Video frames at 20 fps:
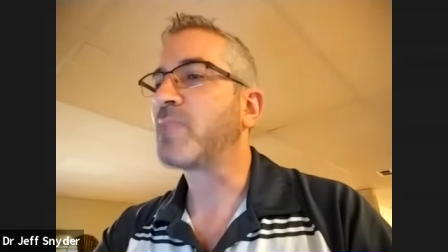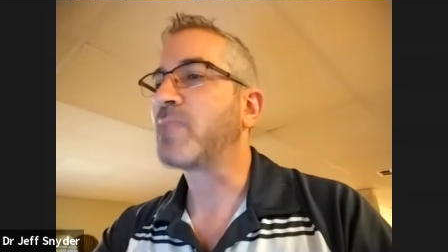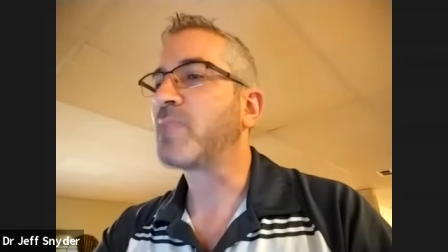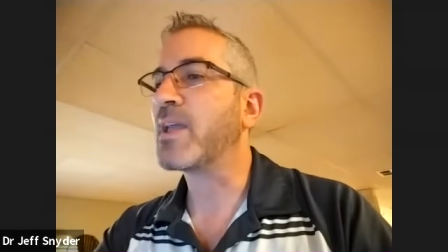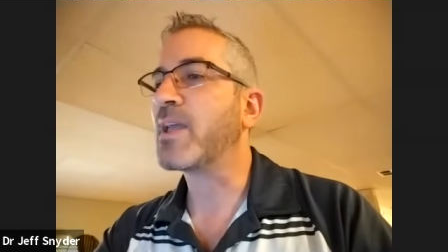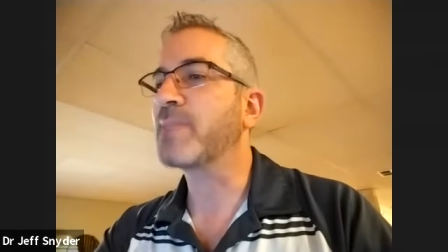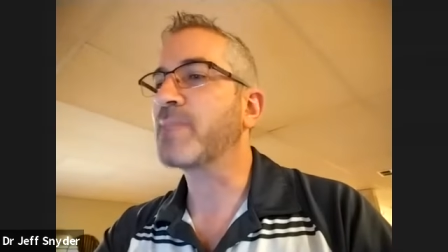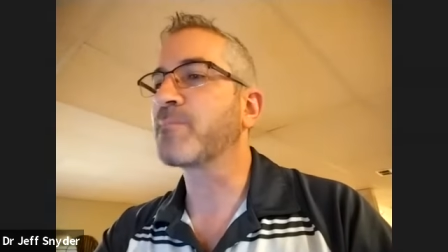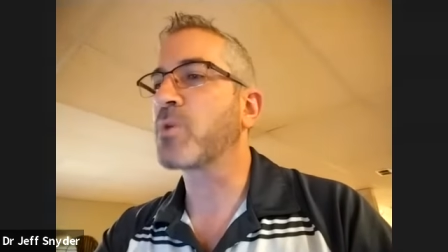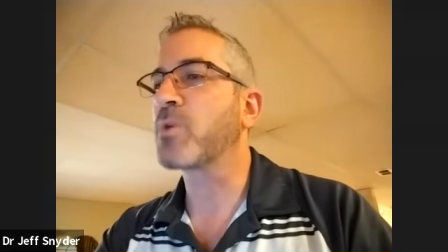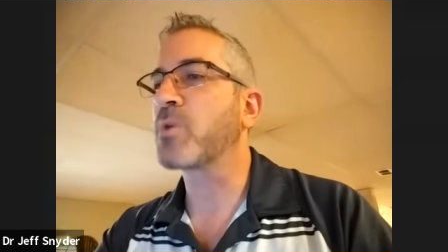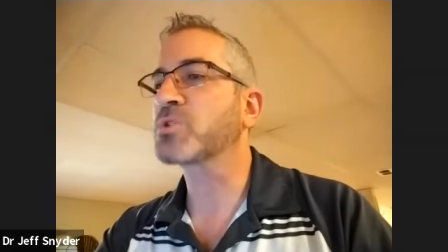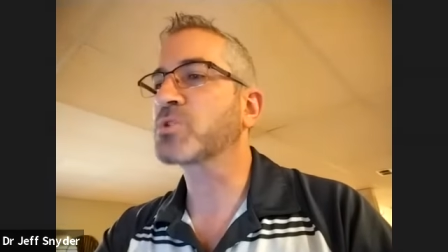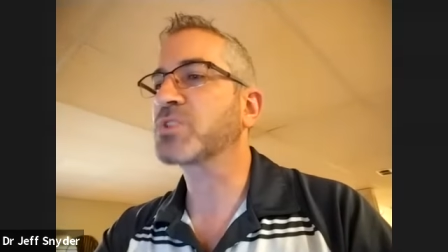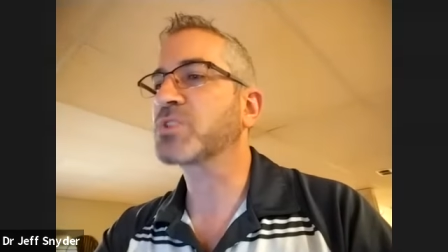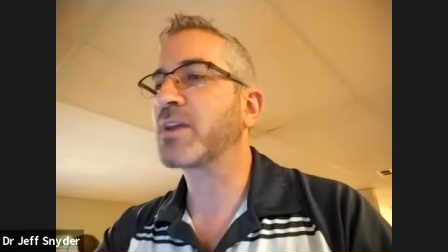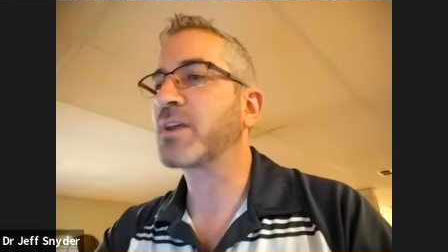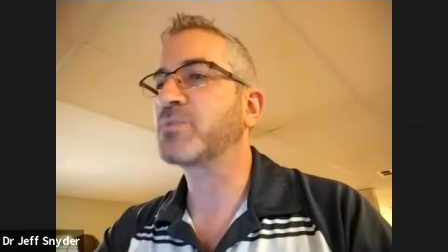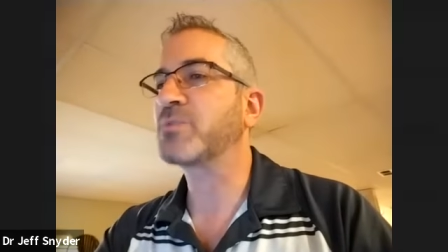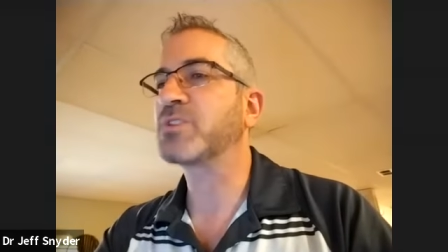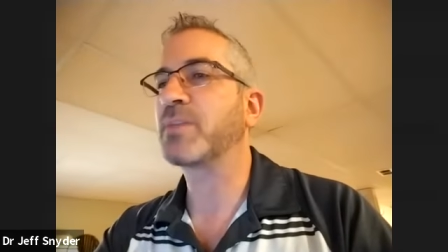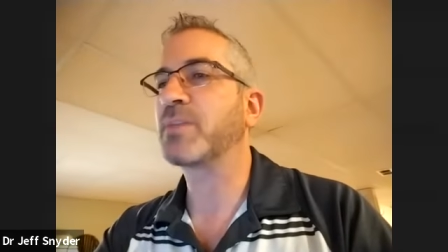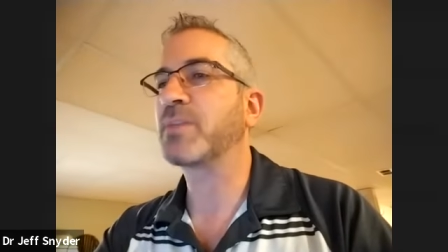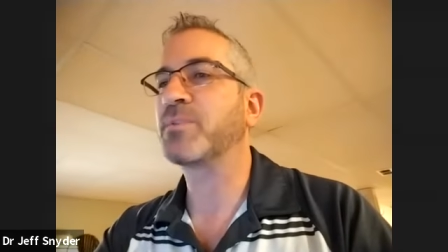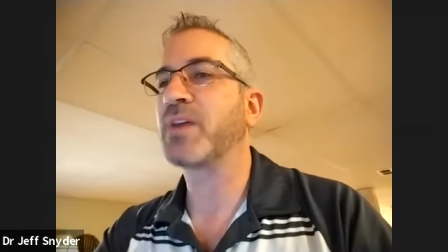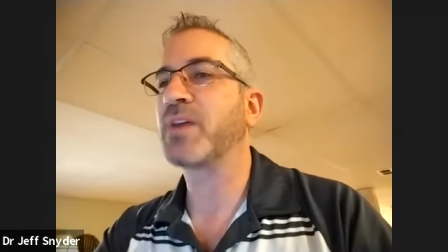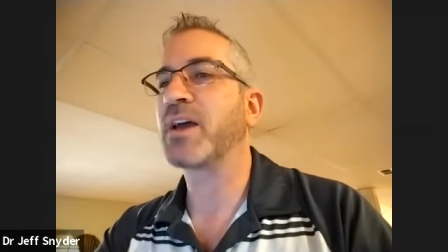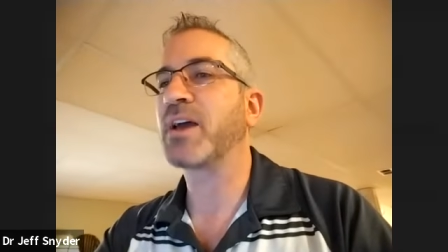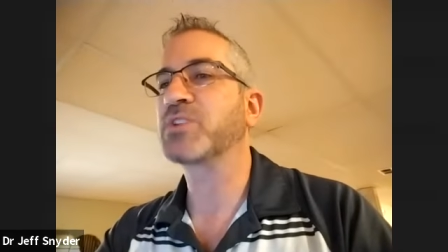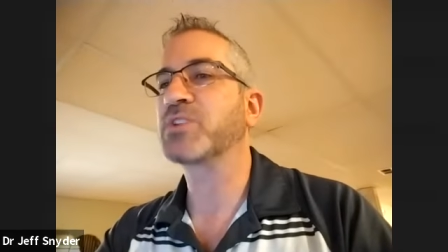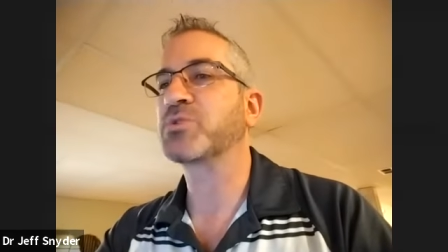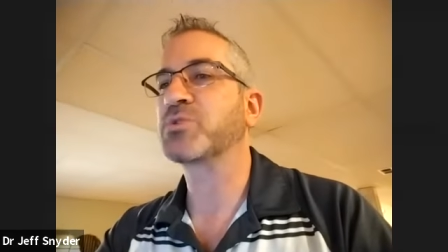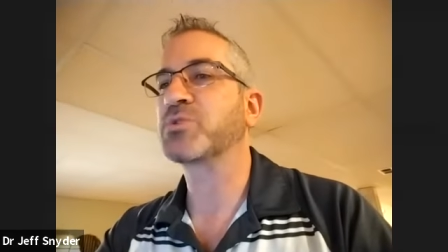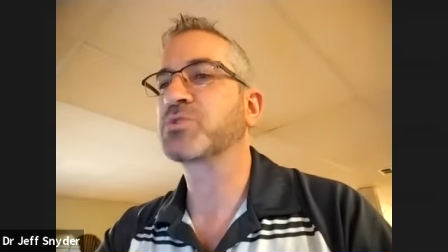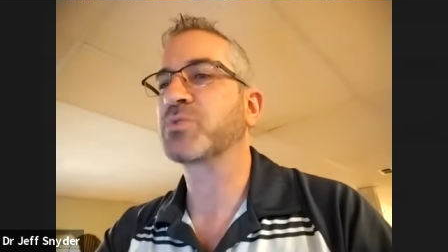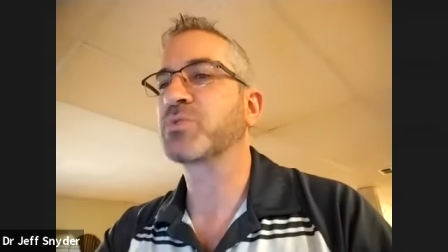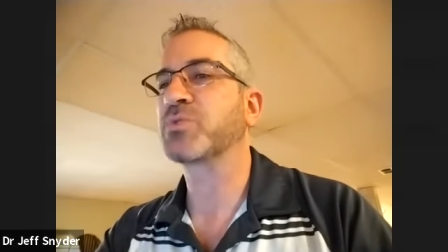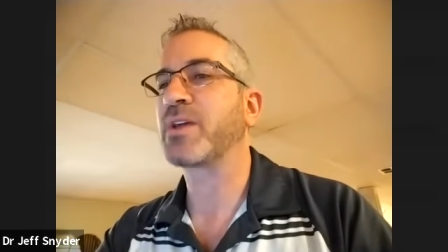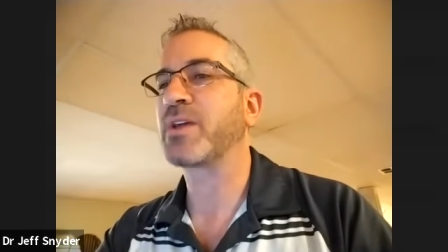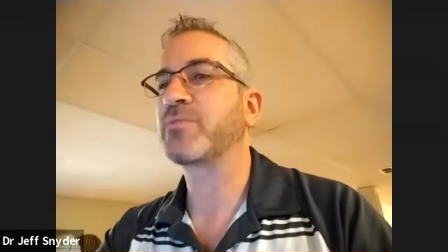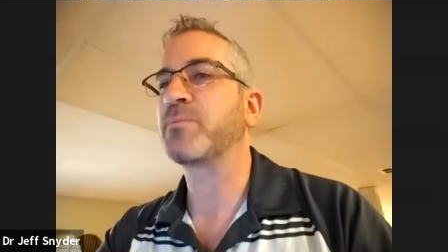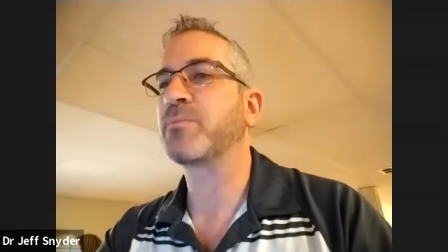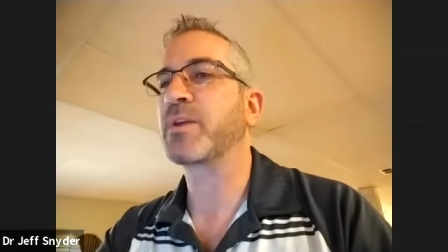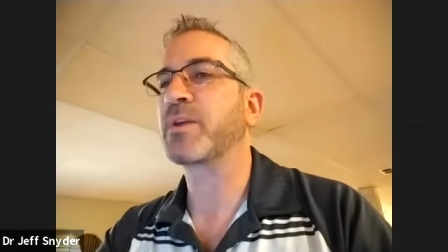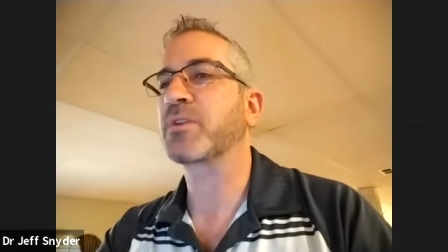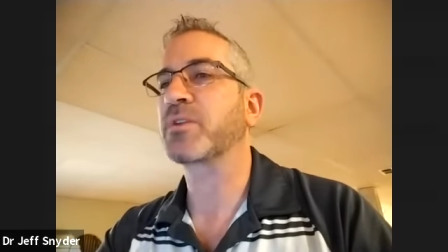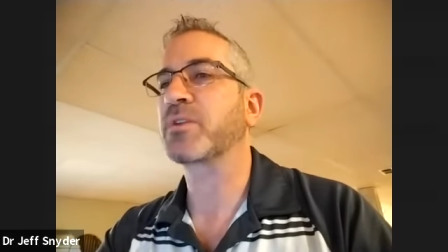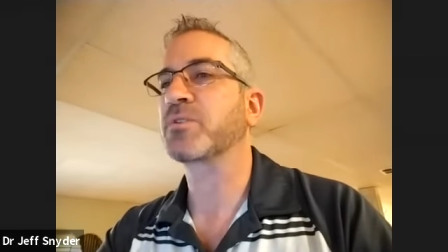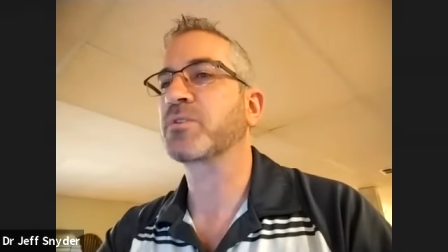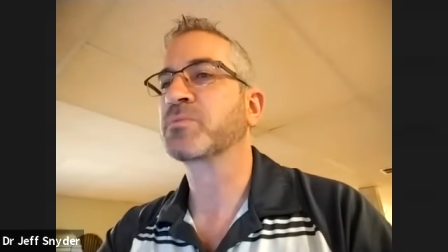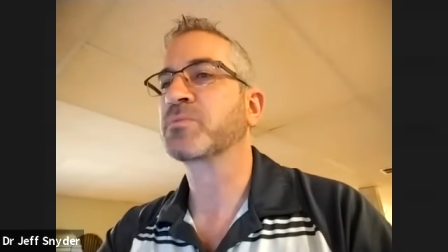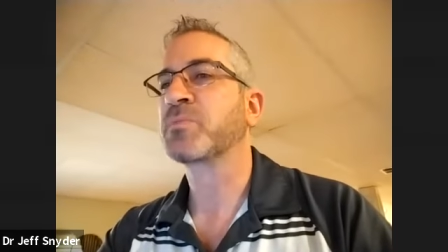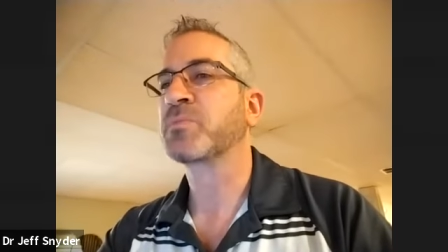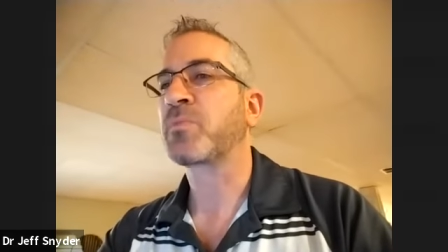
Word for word: and mostly I would say podiatrists would have a better